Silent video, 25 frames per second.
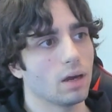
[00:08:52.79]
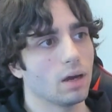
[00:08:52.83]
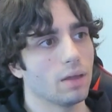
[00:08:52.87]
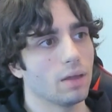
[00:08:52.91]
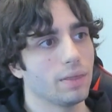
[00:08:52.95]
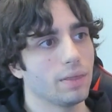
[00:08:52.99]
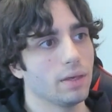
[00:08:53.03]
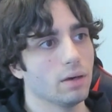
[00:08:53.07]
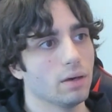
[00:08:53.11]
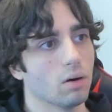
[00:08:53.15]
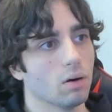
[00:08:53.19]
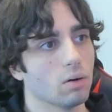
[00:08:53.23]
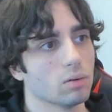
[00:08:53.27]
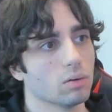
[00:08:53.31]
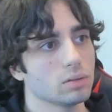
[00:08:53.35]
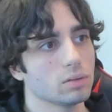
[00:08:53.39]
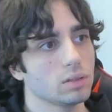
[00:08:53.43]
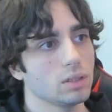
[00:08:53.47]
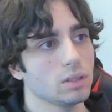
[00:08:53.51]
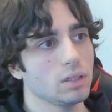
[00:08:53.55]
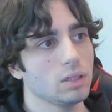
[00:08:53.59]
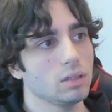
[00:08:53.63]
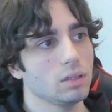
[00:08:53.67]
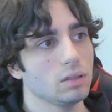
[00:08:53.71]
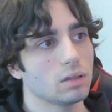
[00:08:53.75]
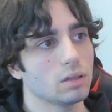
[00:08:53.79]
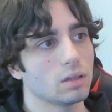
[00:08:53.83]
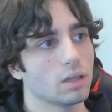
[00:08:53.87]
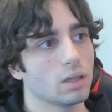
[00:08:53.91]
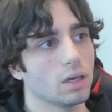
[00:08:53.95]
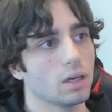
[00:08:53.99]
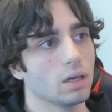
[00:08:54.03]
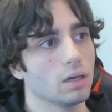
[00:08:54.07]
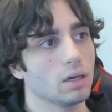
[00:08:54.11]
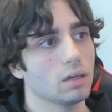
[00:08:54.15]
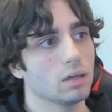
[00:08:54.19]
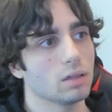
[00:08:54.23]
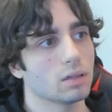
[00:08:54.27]
The only
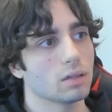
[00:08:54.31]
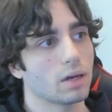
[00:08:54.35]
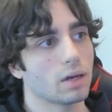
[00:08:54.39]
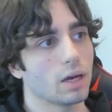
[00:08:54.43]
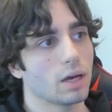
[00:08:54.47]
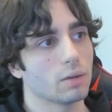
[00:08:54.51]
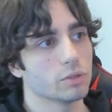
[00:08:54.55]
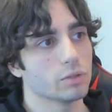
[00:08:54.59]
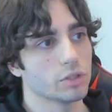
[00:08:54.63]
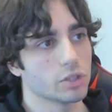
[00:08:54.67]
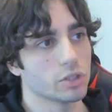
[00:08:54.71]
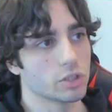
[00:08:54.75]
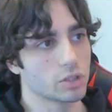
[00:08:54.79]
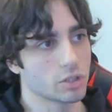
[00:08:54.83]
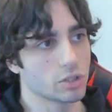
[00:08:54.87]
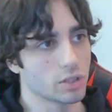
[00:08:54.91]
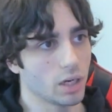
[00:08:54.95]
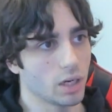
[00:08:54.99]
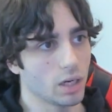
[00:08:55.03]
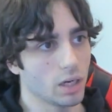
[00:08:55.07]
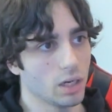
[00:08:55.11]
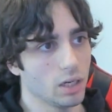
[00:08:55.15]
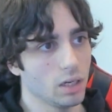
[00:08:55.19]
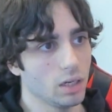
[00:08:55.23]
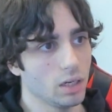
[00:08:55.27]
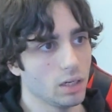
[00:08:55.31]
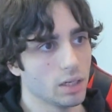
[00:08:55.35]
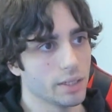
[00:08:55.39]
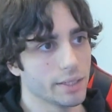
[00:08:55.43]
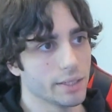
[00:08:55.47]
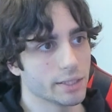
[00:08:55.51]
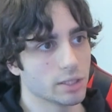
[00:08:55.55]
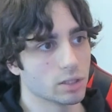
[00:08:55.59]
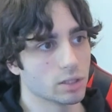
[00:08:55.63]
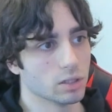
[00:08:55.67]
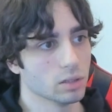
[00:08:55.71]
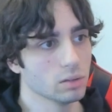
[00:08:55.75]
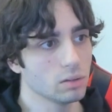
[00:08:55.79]
thing that I would say
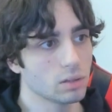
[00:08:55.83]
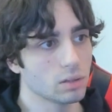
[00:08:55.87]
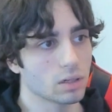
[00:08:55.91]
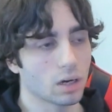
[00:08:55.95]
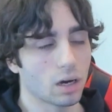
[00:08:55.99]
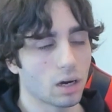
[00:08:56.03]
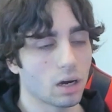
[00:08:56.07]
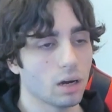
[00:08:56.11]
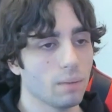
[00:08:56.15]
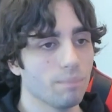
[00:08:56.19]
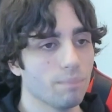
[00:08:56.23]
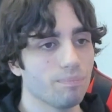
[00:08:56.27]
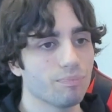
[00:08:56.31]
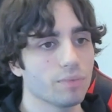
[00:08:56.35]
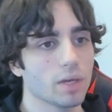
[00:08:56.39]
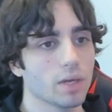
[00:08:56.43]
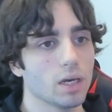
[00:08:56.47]
is Luca